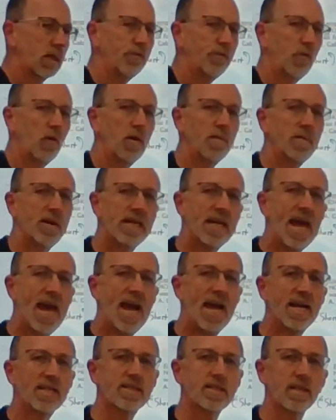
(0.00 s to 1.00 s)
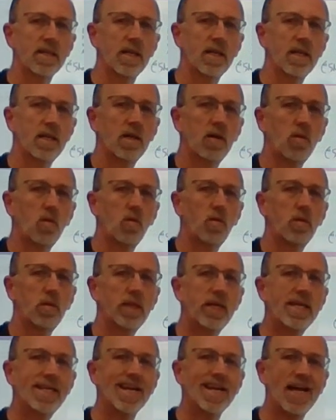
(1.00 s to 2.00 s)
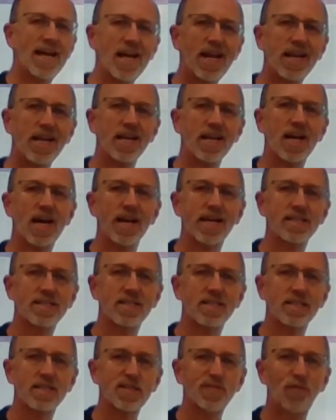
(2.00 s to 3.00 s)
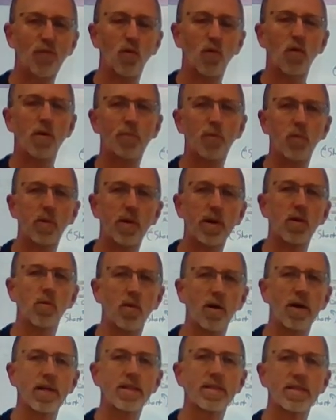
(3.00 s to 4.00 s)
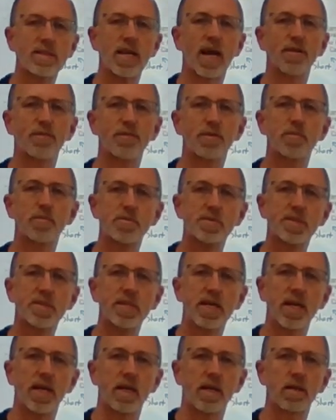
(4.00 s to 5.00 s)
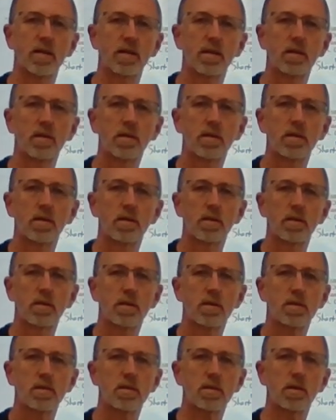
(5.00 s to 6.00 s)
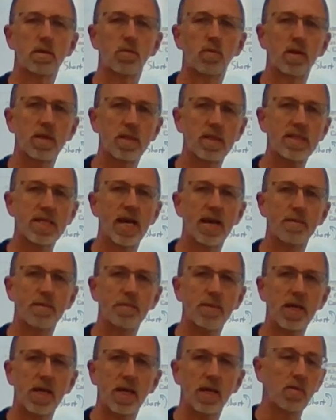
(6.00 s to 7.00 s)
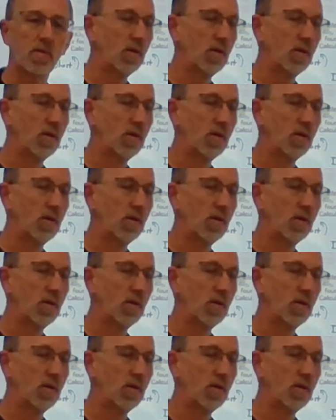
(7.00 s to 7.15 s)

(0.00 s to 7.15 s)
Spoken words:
formic acid only ionizes 4.17%. So what does that mean?